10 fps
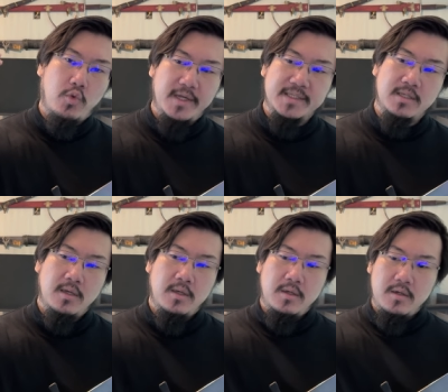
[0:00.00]
with
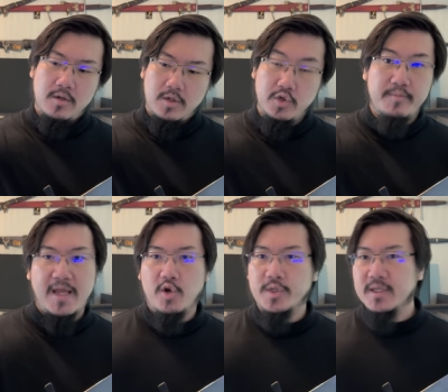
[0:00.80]
good
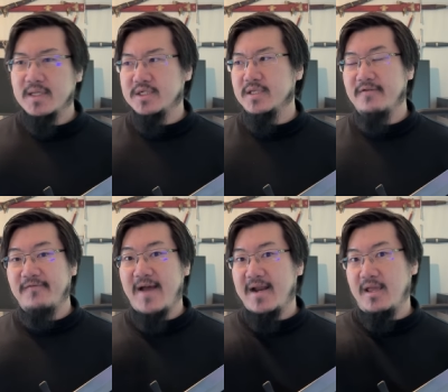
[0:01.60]
makers such as
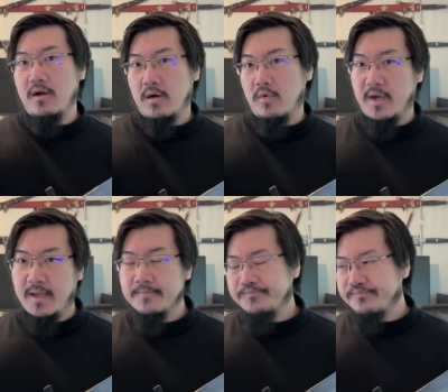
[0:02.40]
Valiant
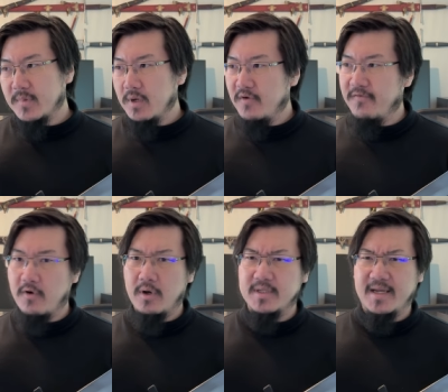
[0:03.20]
Armory
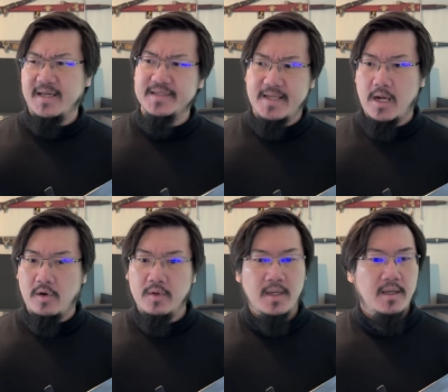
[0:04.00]
for decades
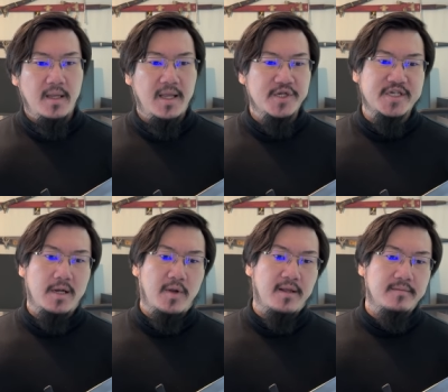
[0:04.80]
now and
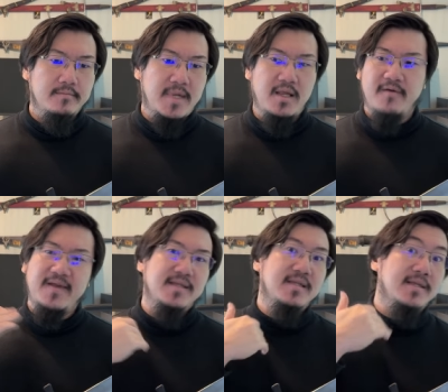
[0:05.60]
sharing many of
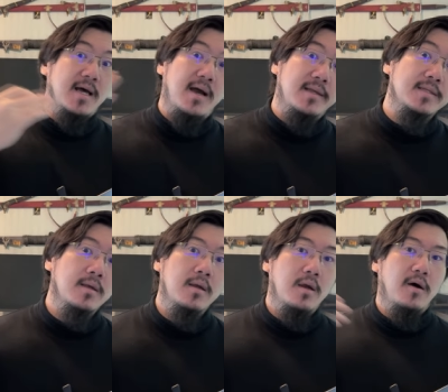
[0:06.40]
his designs
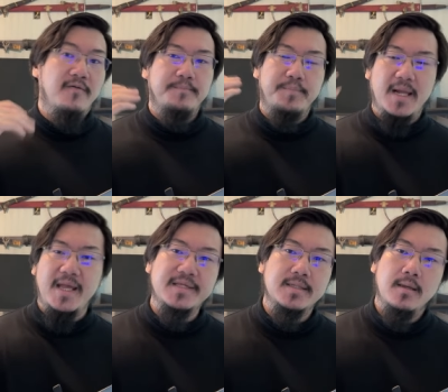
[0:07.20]
of
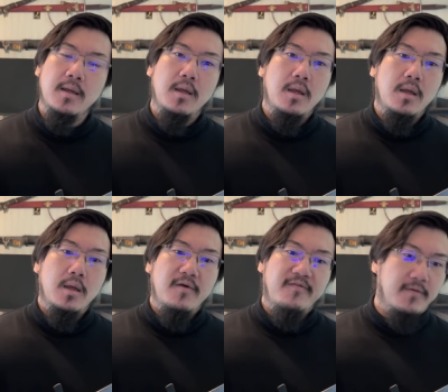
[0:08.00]
blades
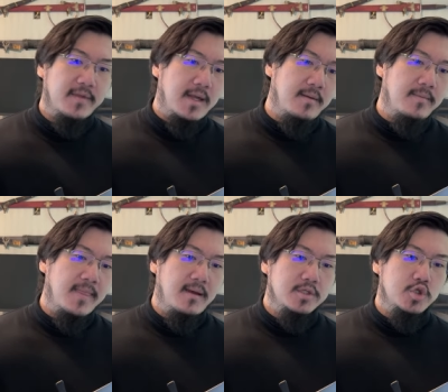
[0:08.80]
for
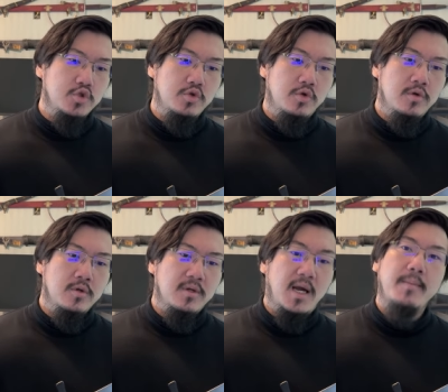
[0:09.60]
them to
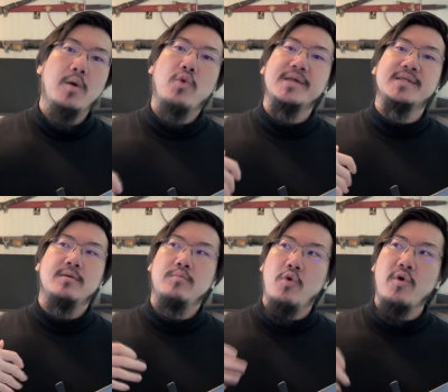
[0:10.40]
come up with
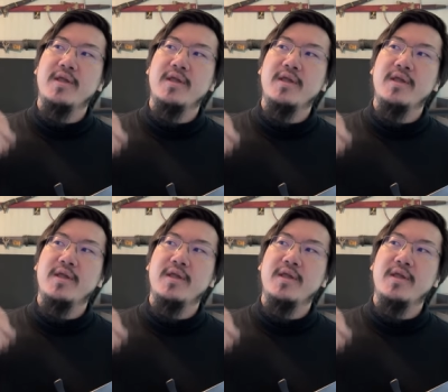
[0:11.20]
more